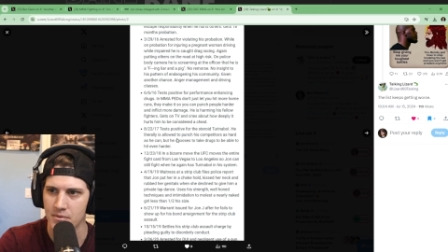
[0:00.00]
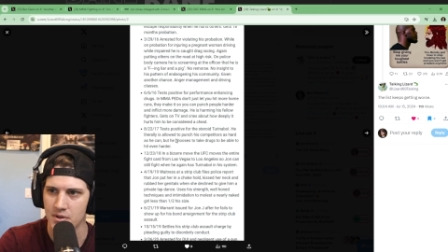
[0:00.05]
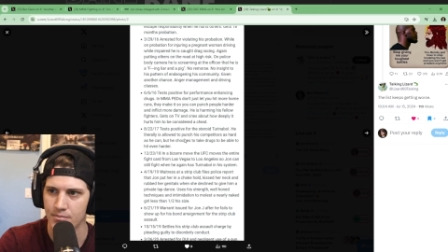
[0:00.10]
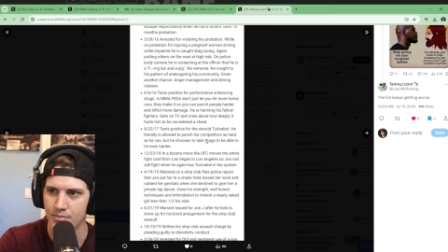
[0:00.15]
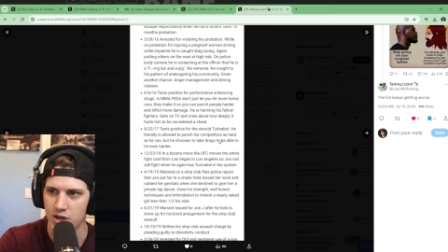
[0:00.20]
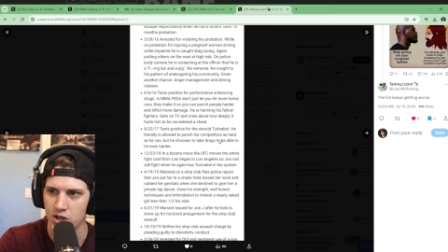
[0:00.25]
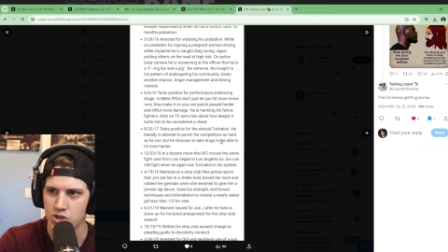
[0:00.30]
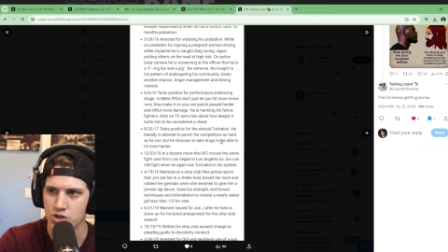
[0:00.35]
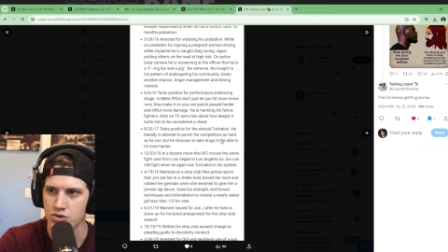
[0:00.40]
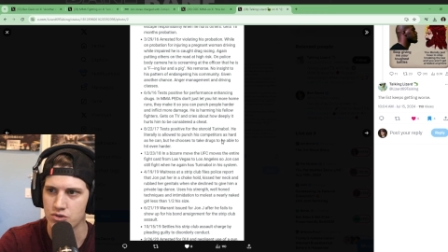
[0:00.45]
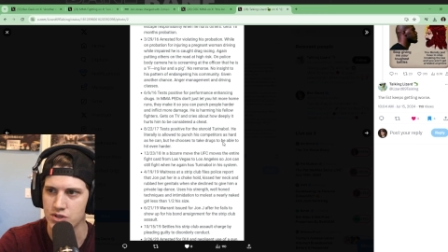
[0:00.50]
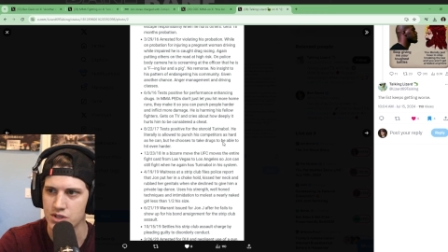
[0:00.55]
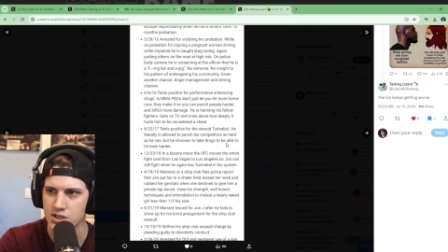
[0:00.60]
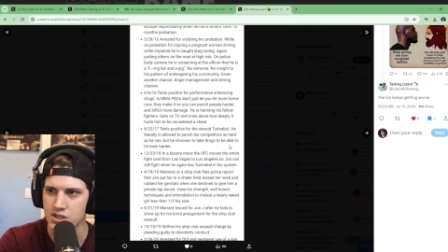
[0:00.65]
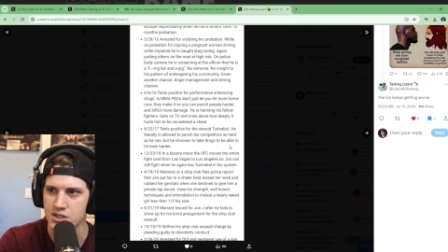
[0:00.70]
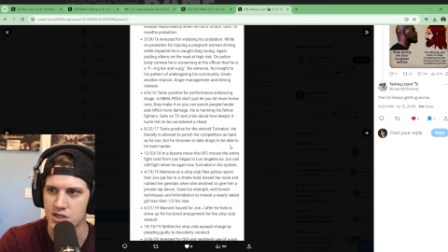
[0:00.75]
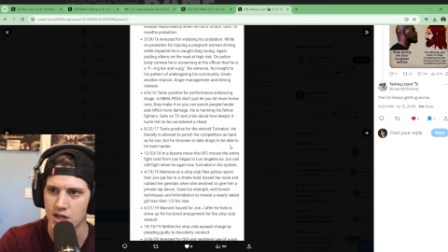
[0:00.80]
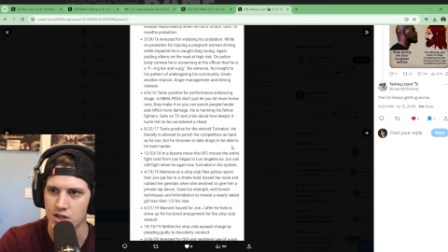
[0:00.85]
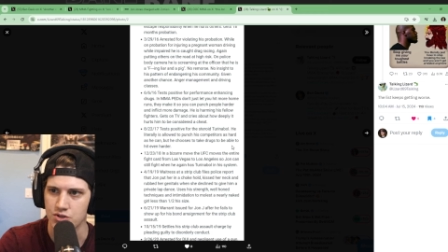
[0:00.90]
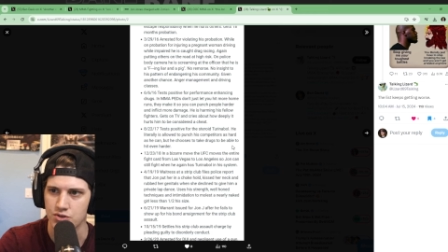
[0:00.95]
but he chooses
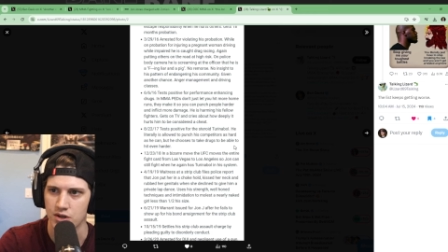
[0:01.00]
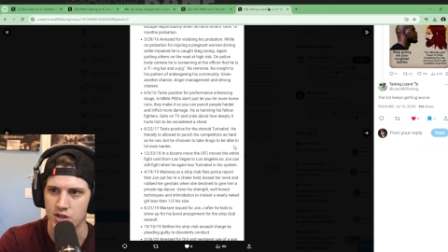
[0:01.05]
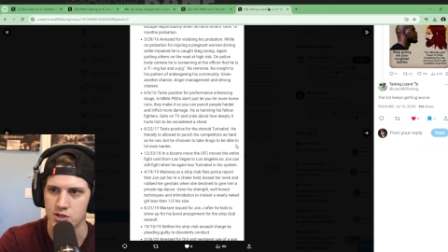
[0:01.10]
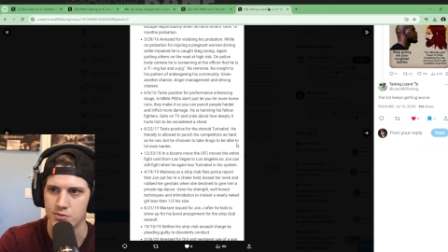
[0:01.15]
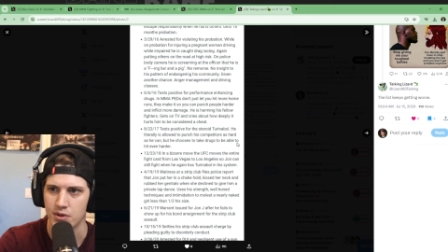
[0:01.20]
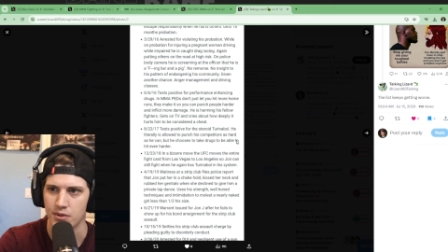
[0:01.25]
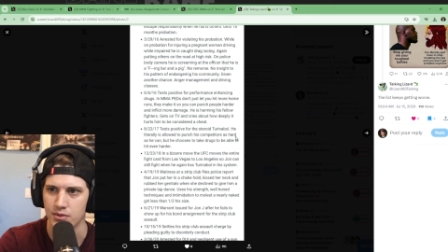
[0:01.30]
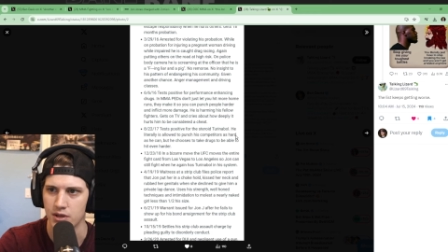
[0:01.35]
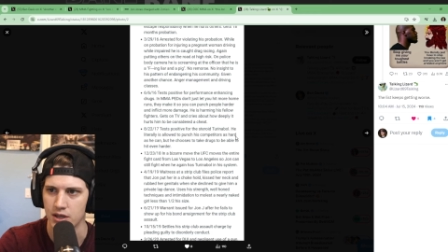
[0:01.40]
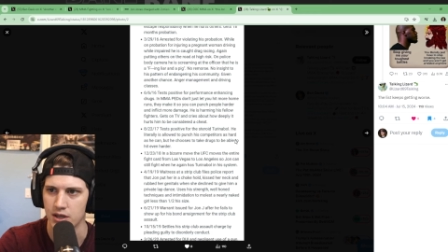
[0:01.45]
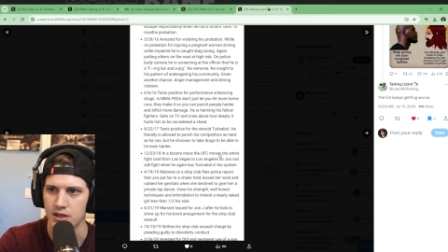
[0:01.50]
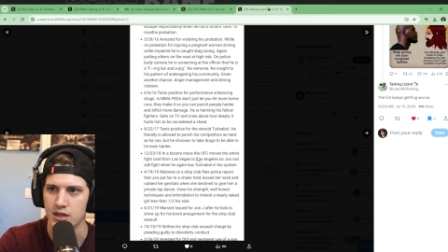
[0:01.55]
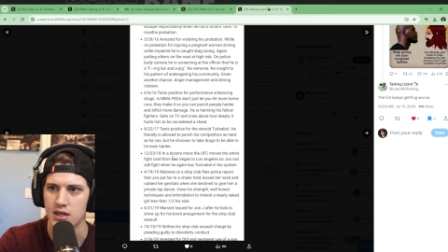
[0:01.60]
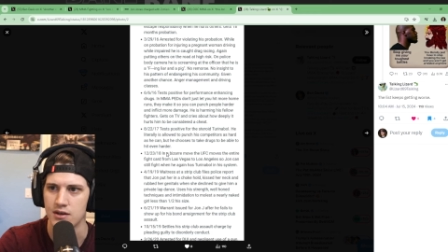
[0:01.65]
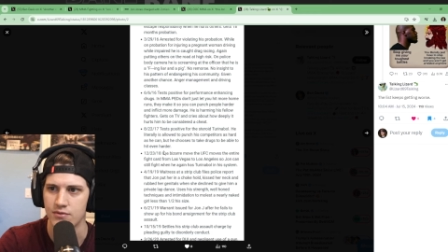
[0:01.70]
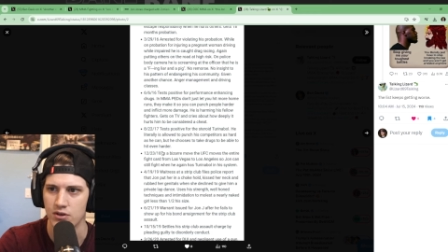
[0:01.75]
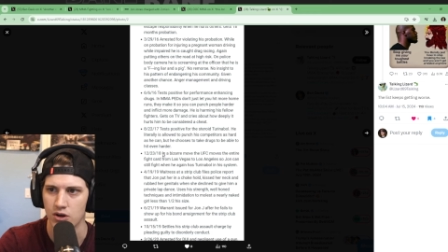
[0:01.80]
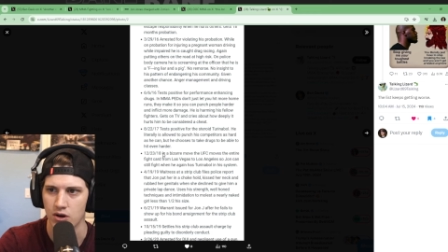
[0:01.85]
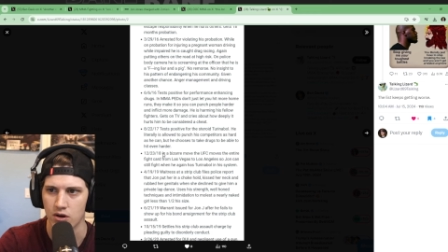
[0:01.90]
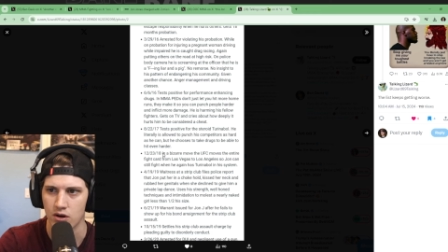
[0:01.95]
to take drugs to be able to hit
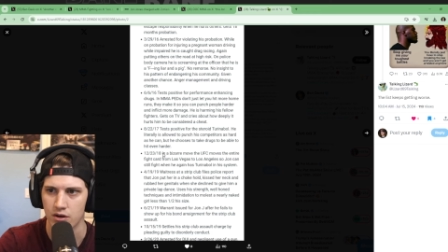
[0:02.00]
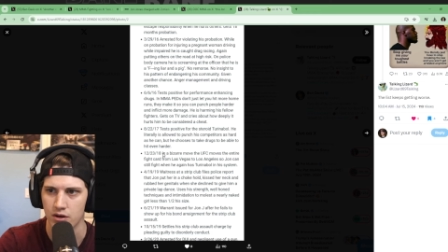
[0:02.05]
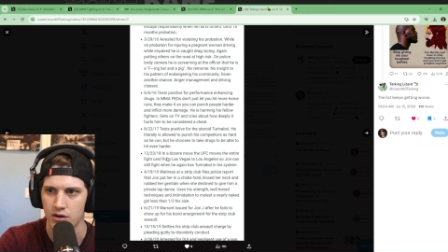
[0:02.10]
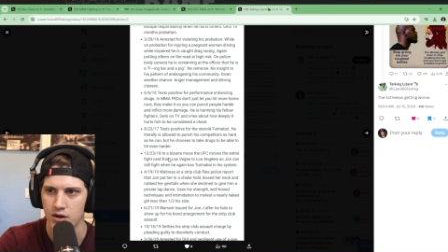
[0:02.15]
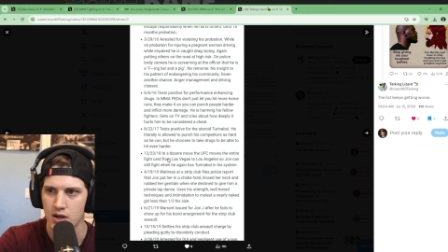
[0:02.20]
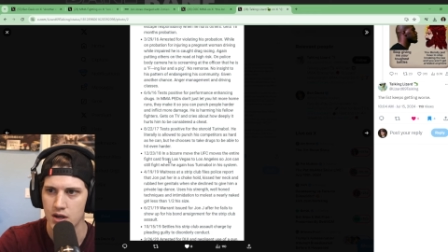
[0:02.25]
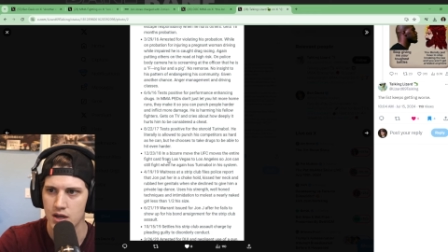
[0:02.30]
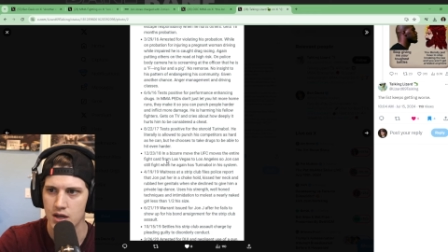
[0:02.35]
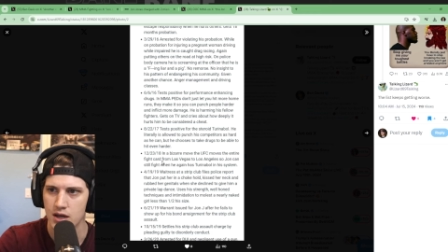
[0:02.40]
even harder.